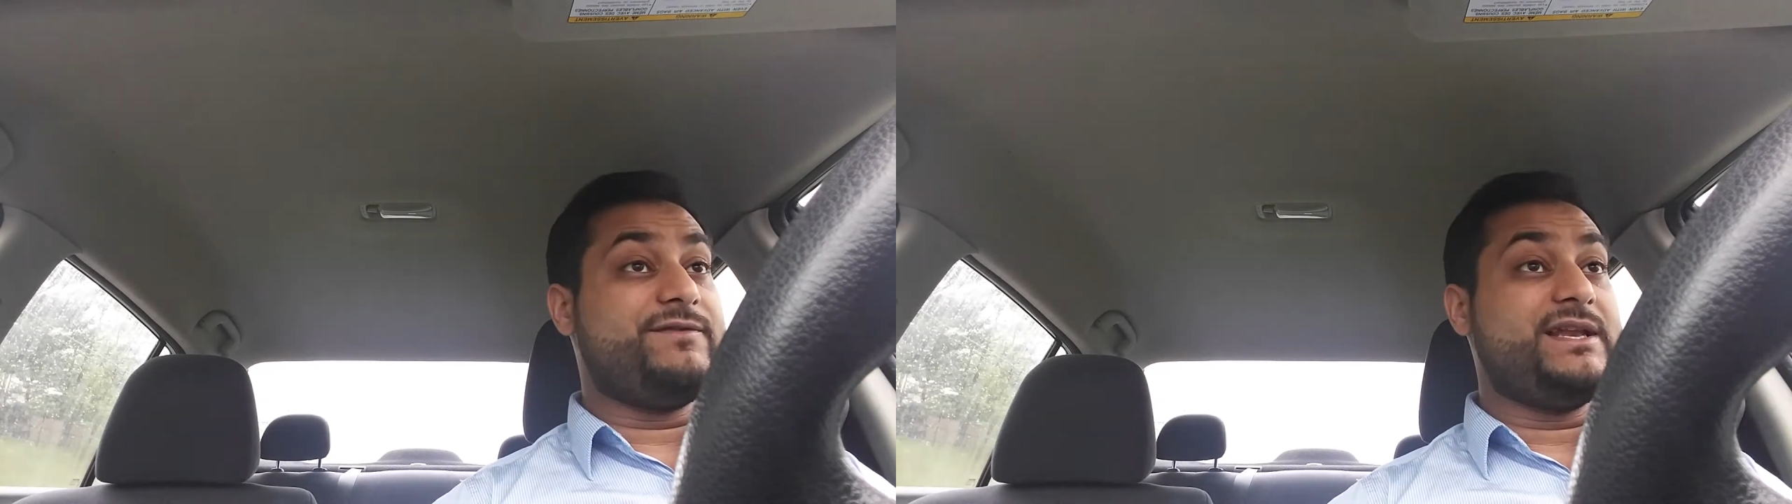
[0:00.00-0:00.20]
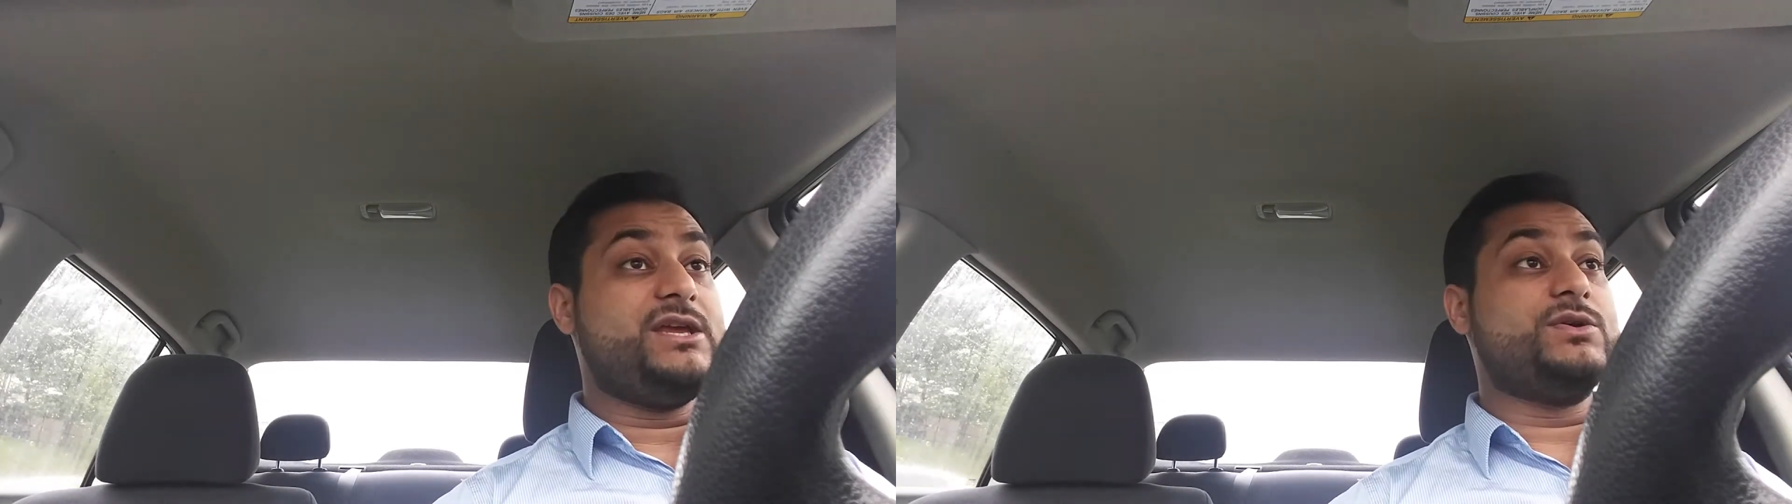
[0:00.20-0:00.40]

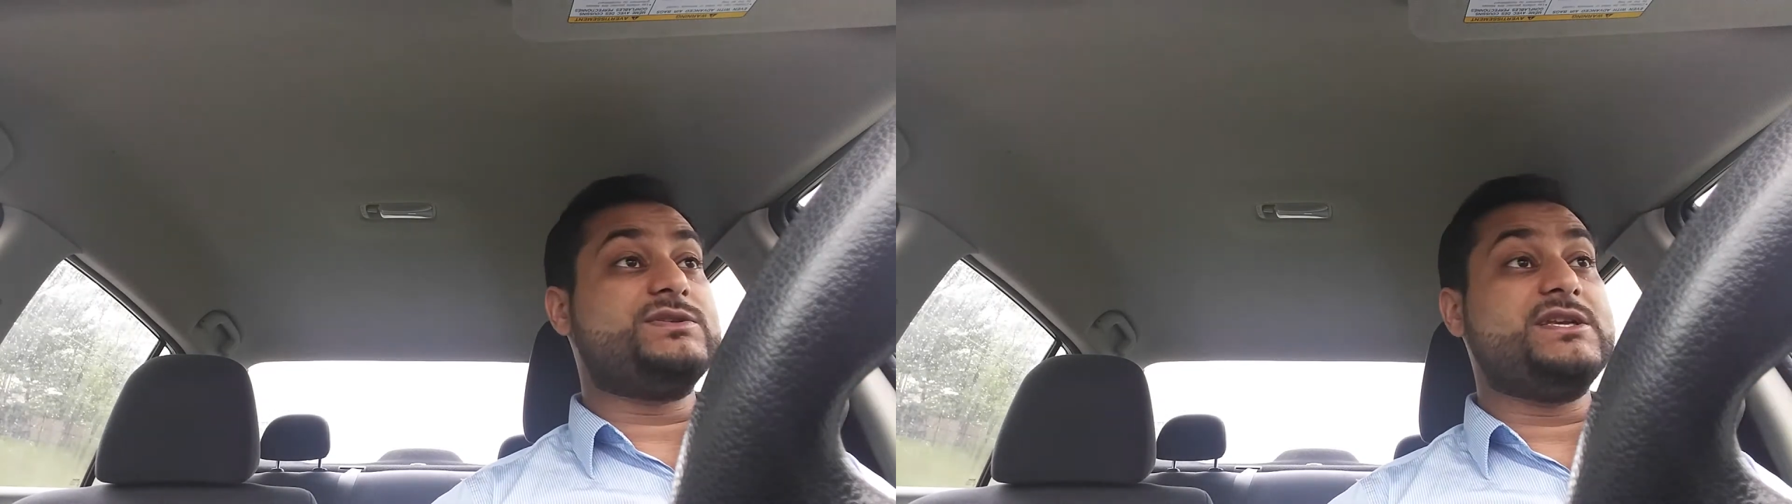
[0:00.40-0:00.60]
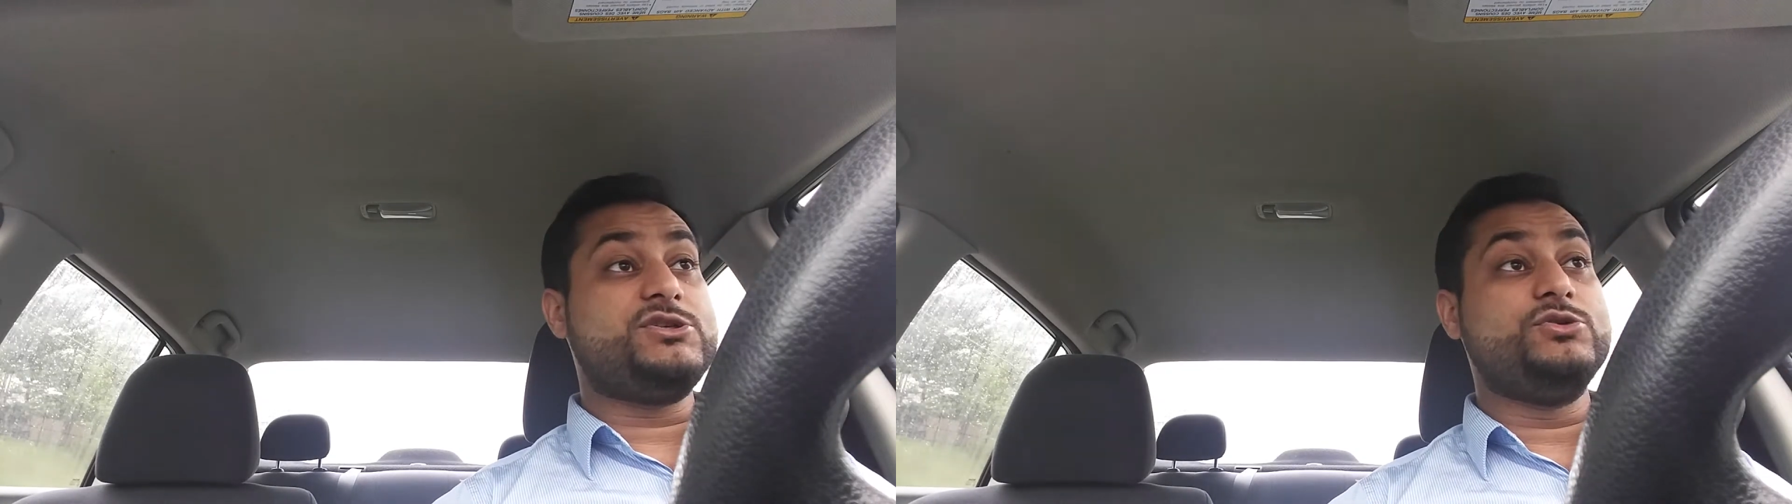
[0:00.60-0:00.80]

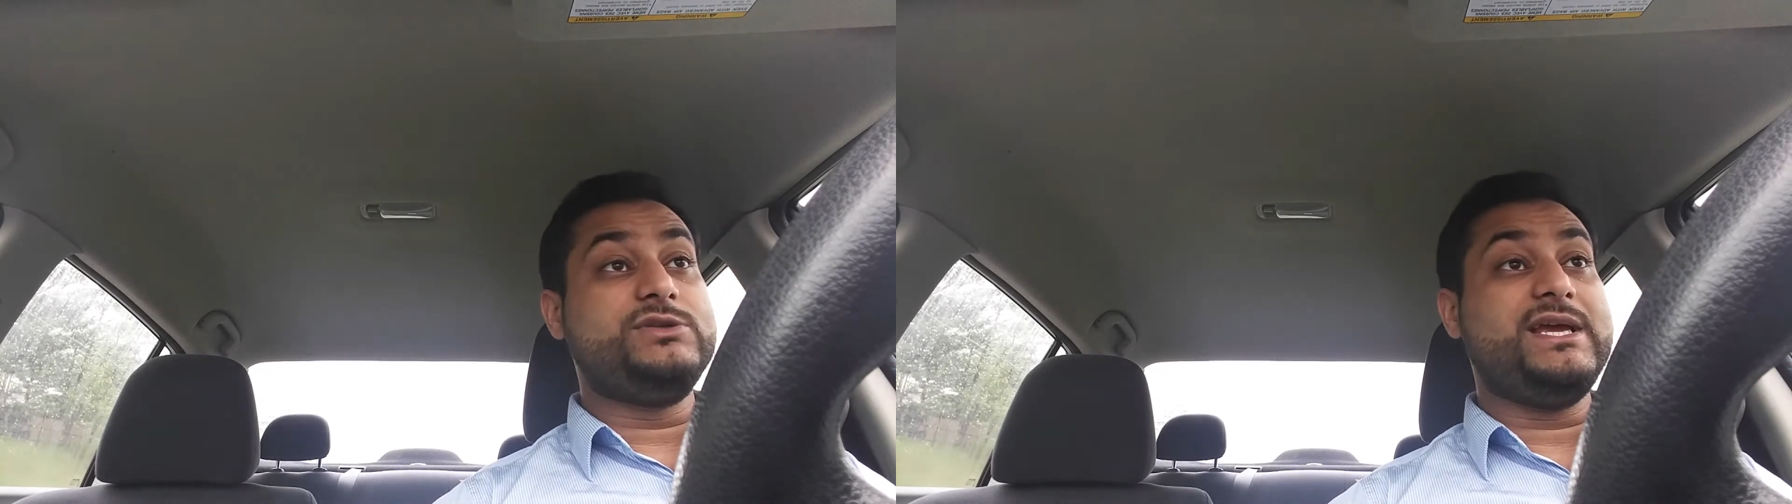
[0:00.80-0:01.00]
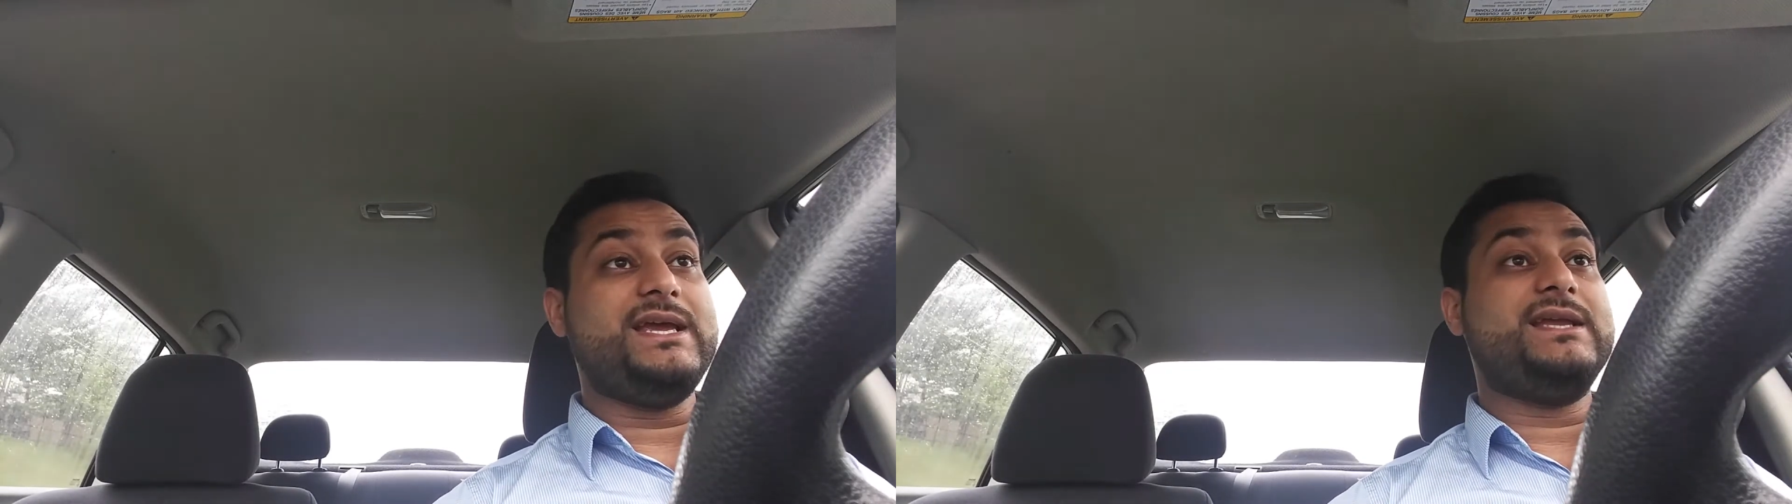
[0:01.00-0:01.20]
videos that you
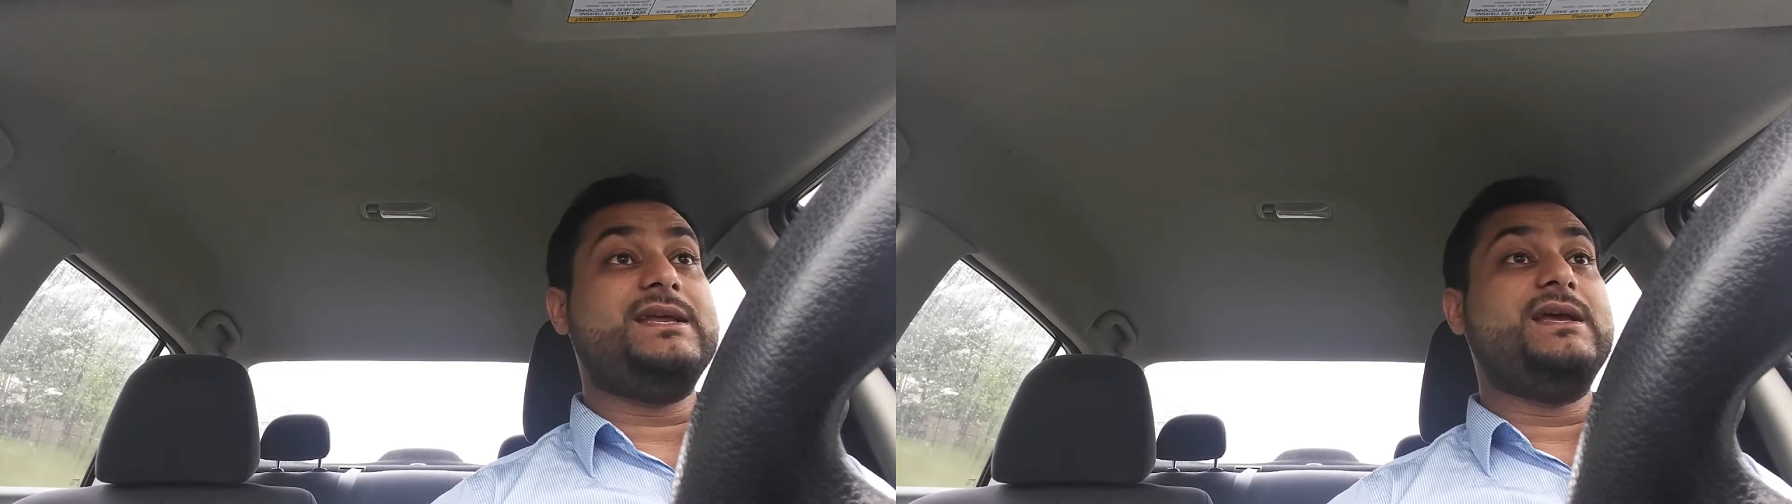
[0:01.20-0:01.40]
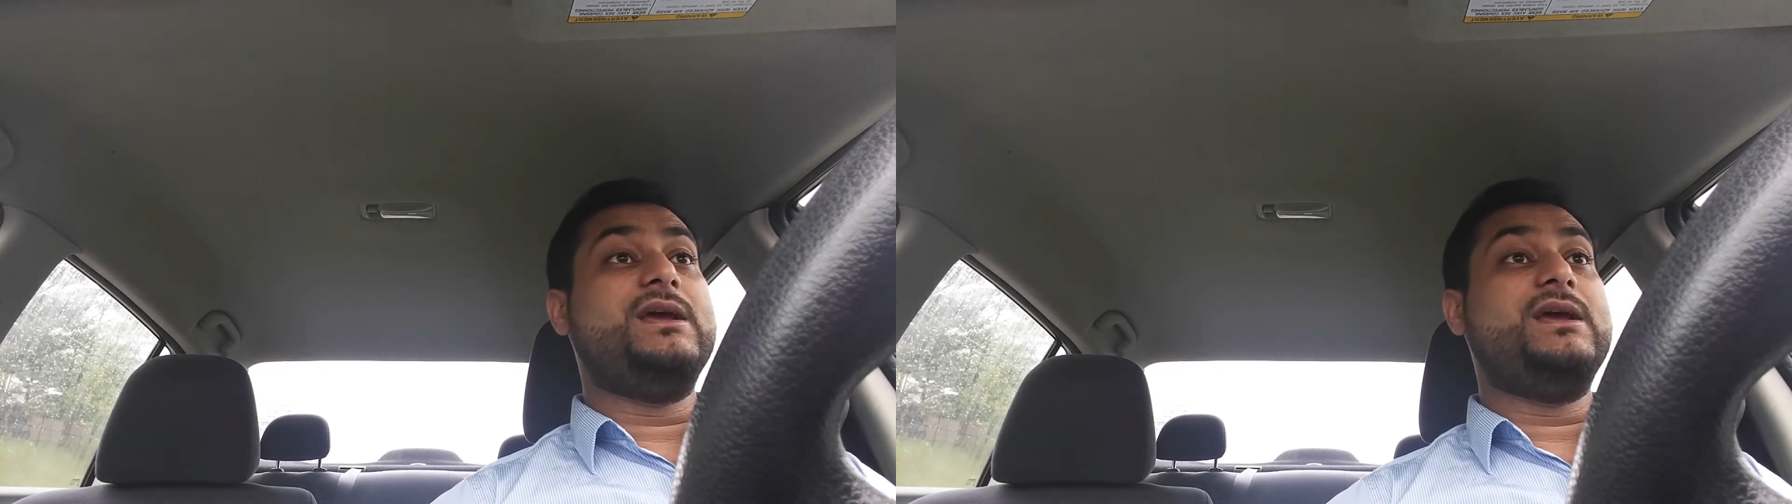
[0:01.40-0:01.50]
did